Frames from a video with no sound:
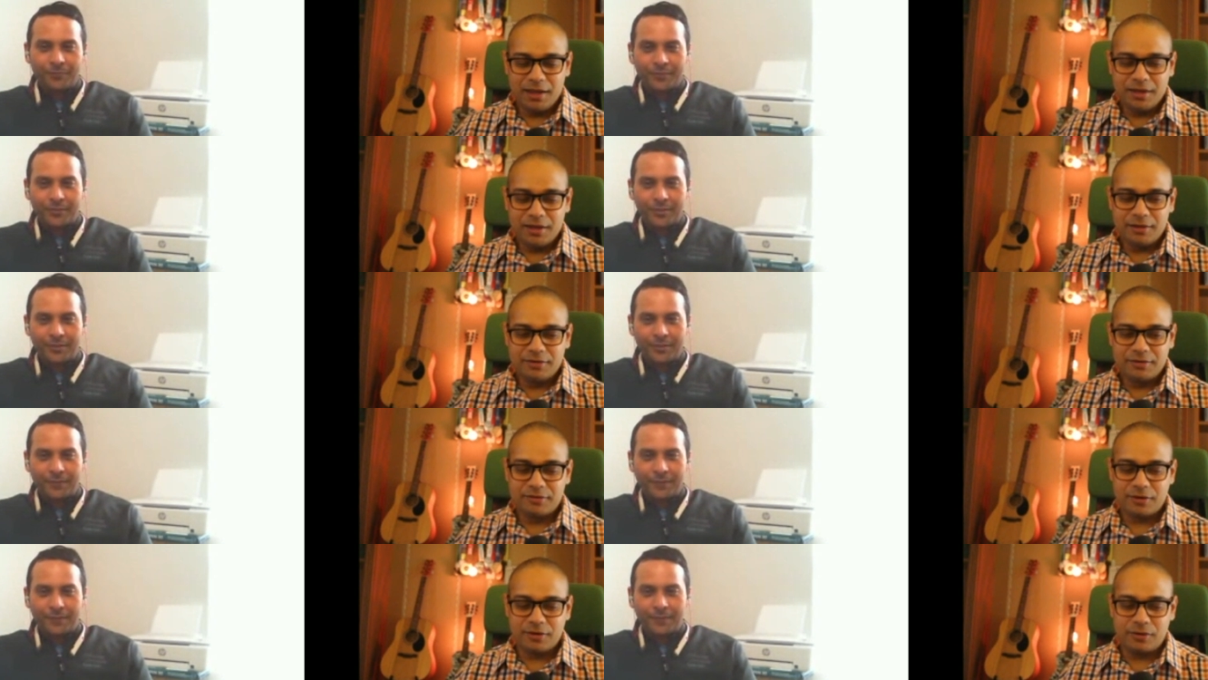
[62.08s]

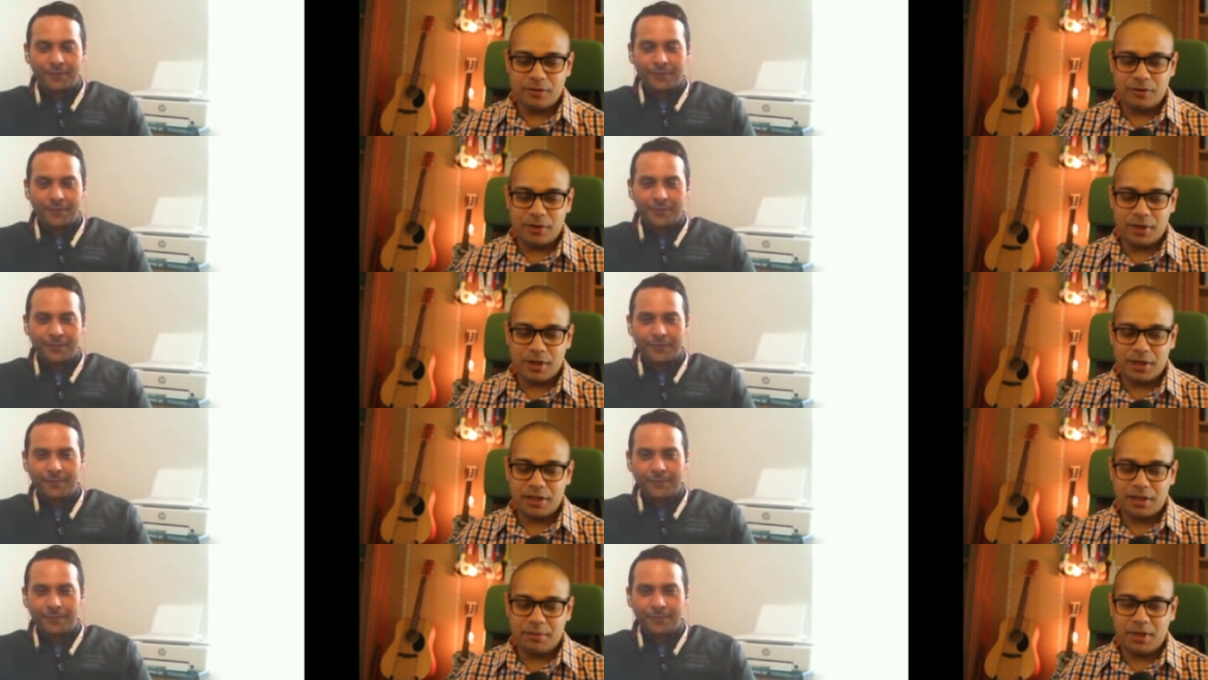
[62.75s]
Speaker 1: So,
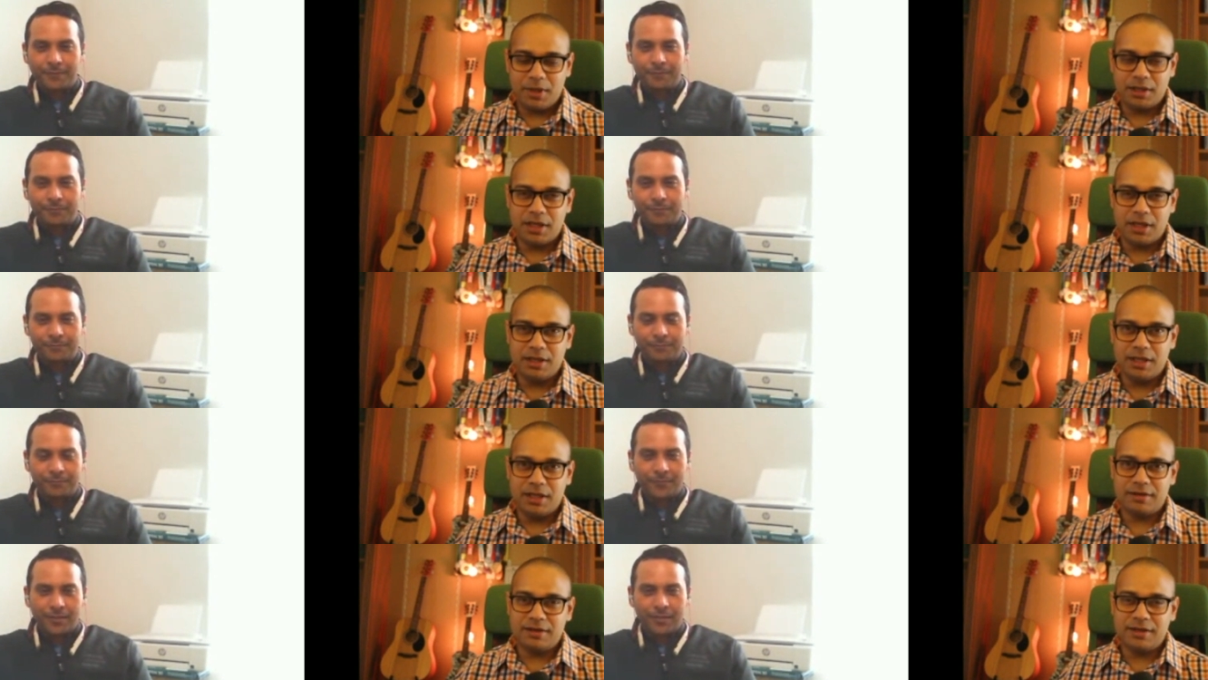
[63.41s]
uh, Debbie,
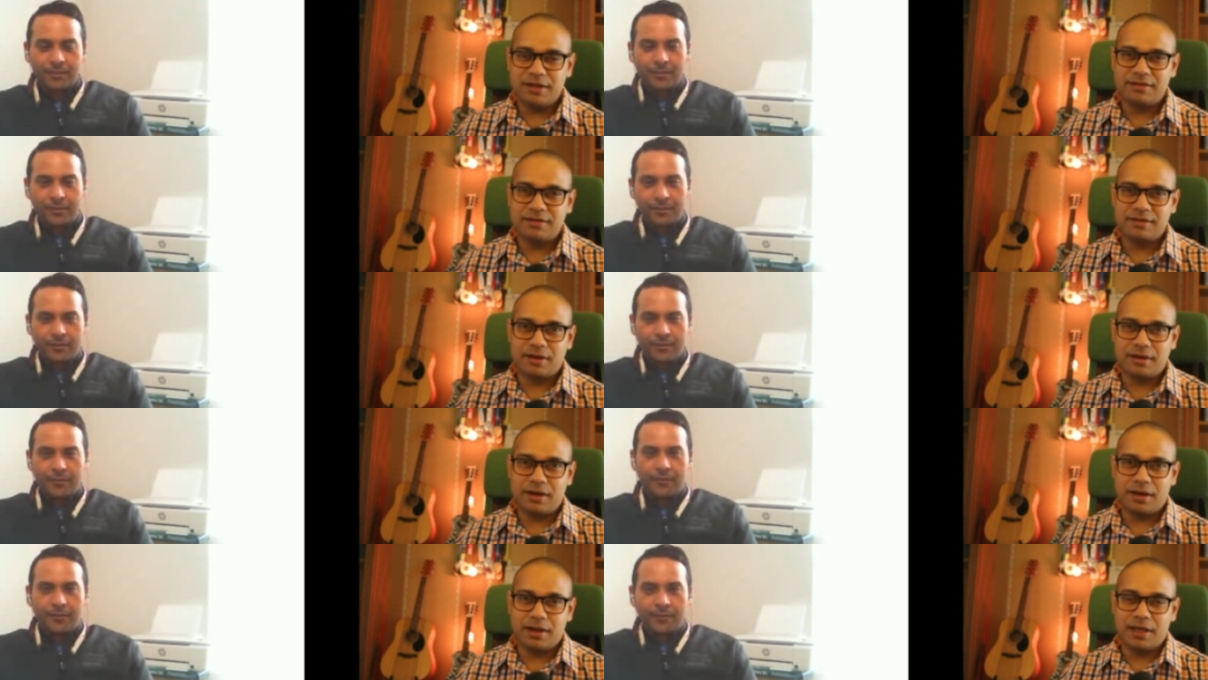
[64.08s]
let, us
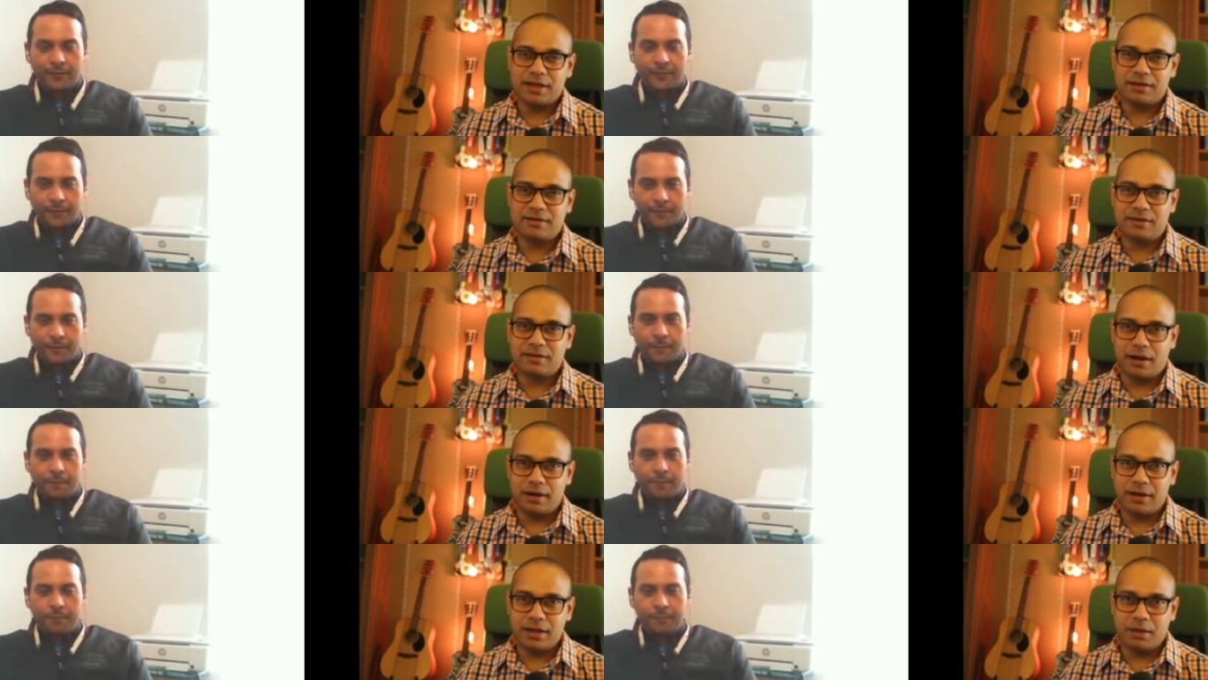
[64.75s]
start, uh, get
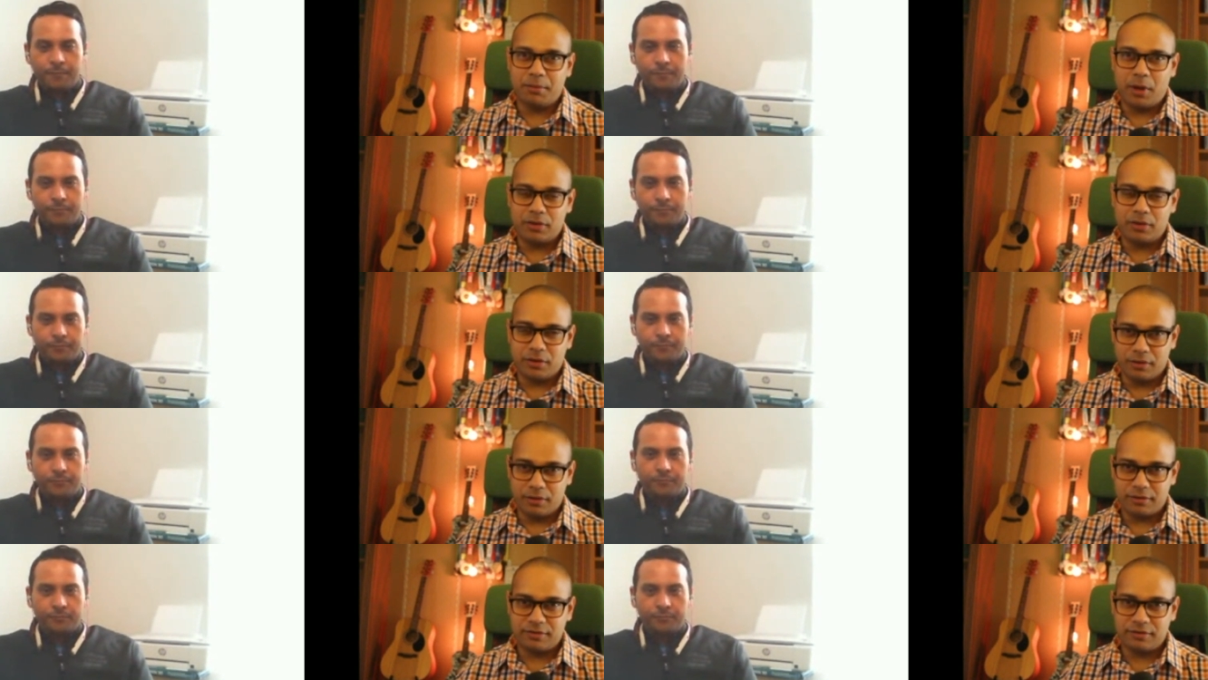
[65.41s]
started about
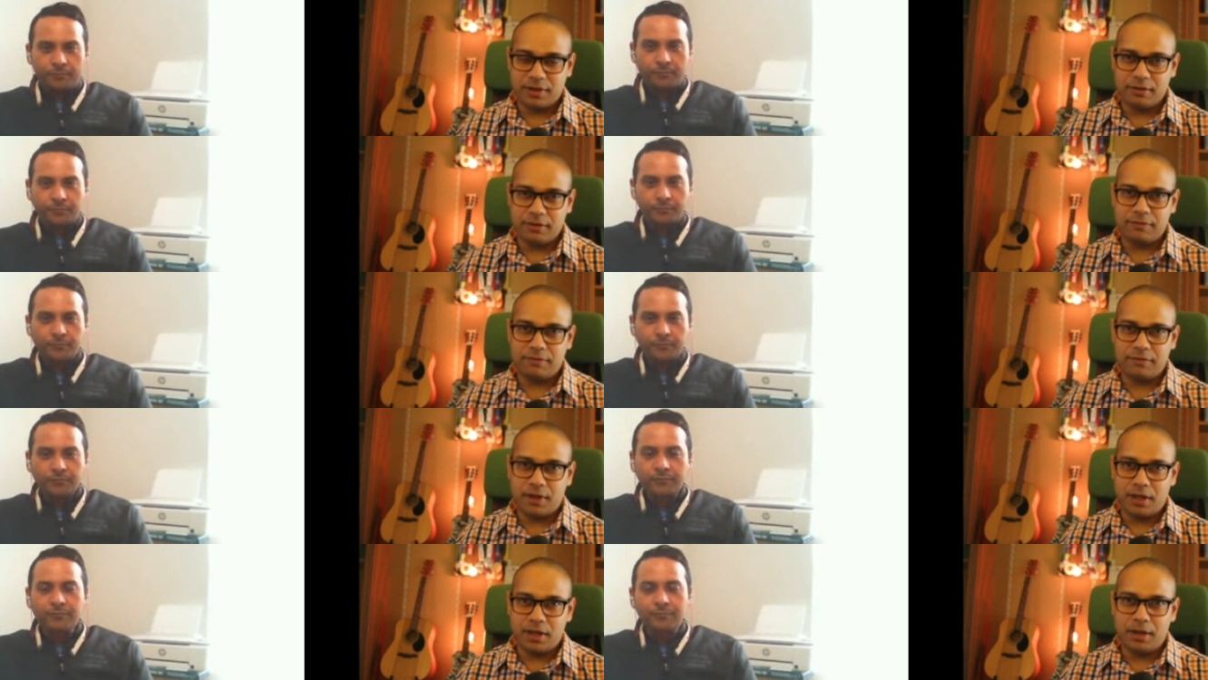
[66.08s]

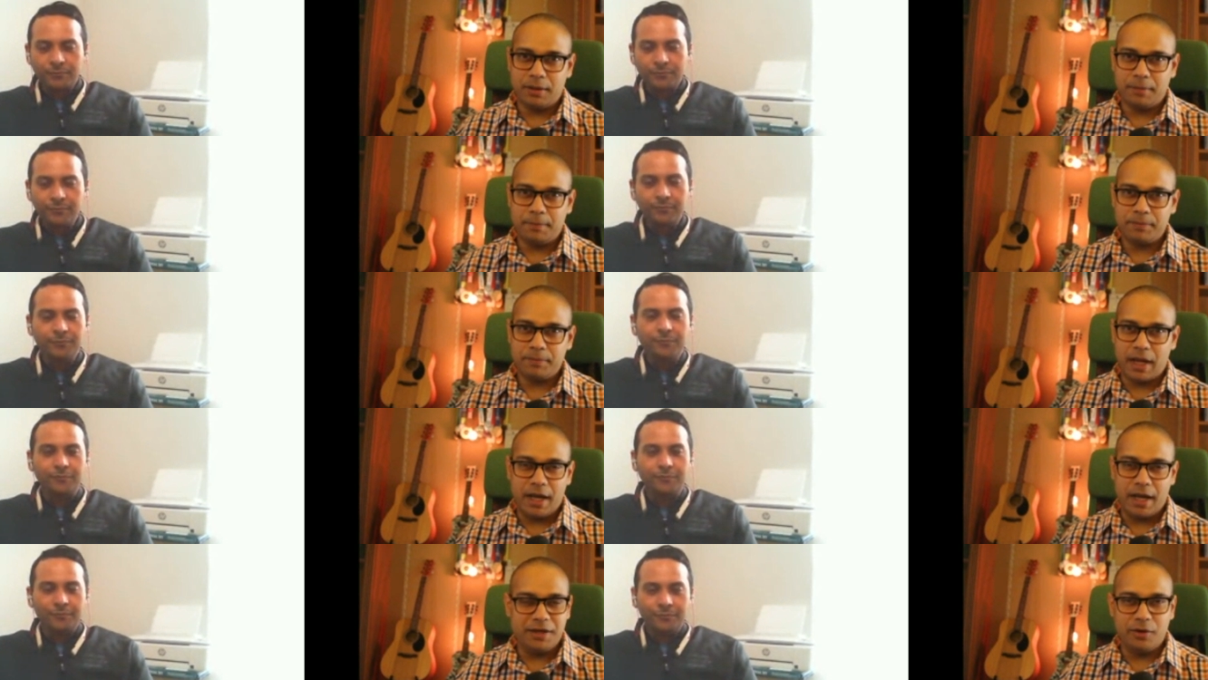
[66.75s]
yourself. Uh,
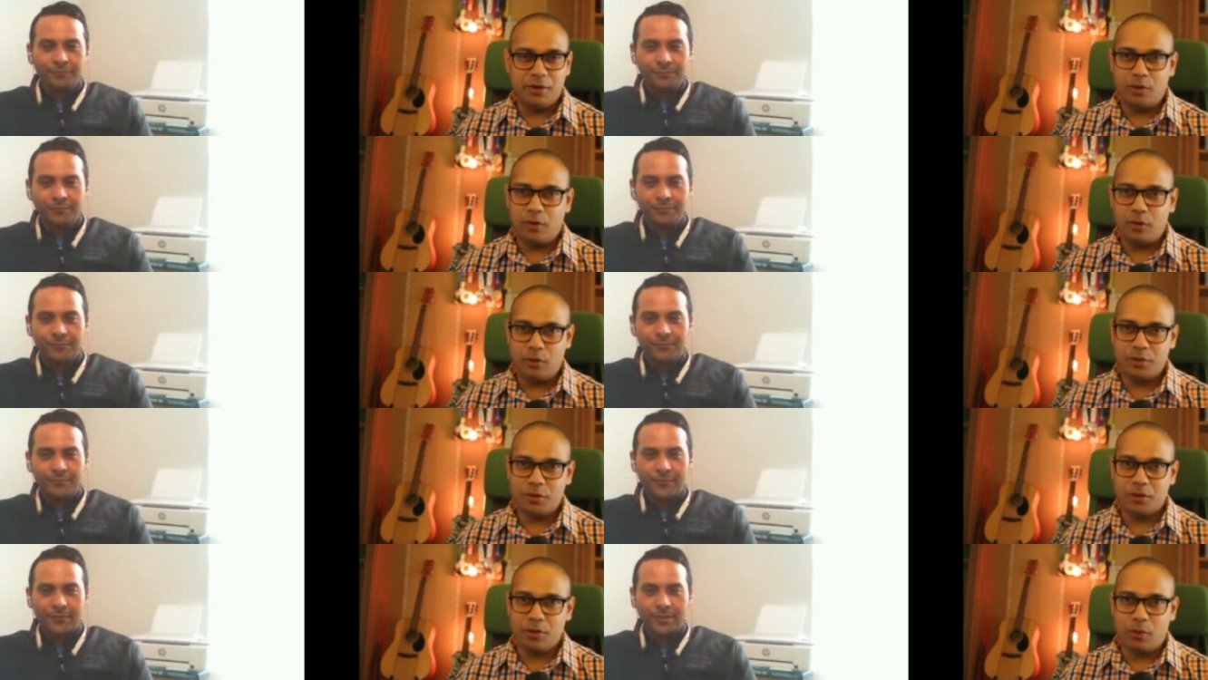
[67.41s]
mm-hmm. I know
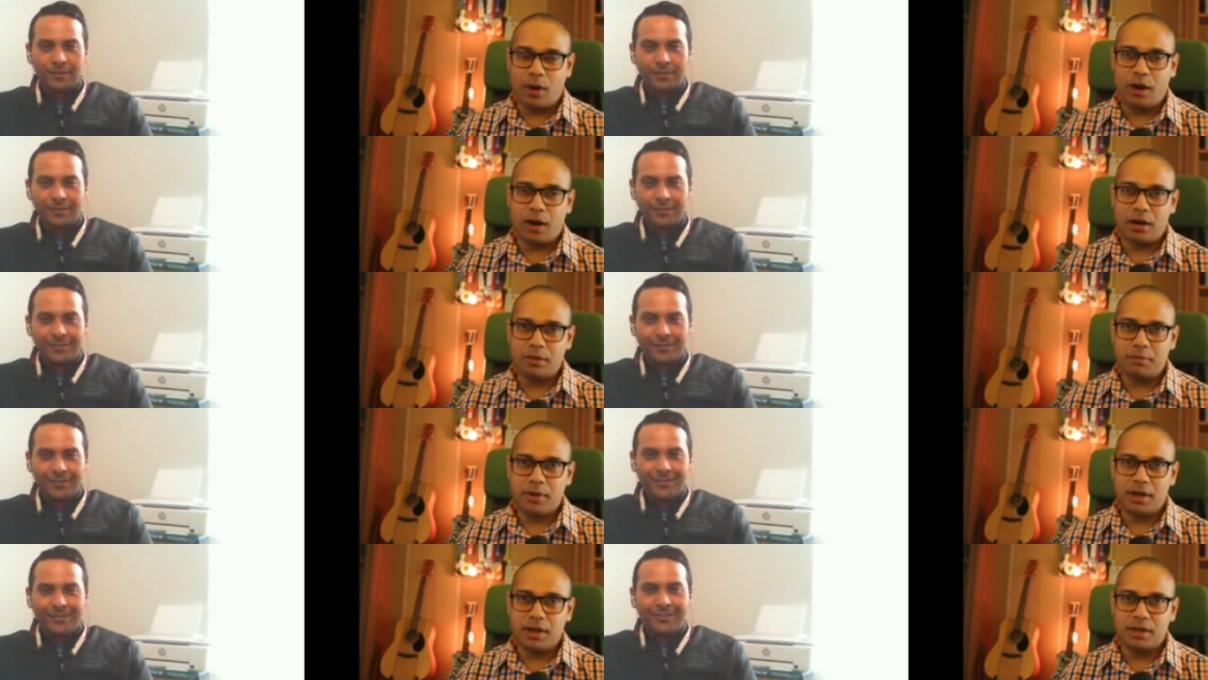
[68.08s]
who you
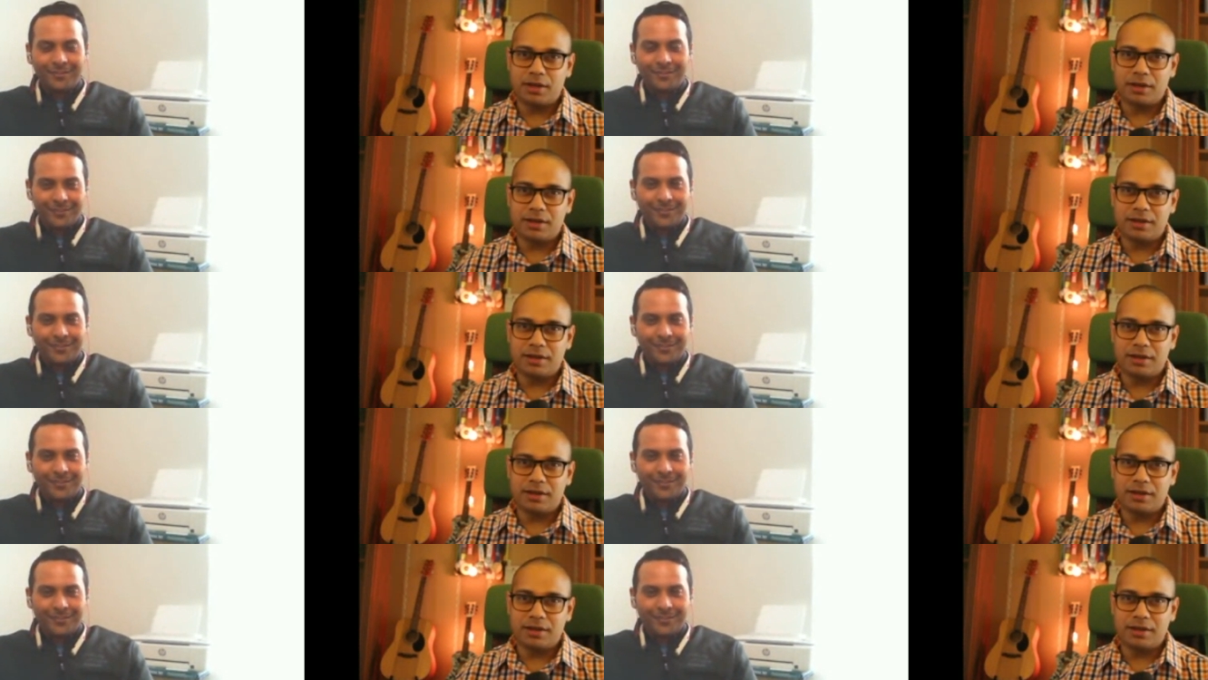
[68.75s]
are, but uh,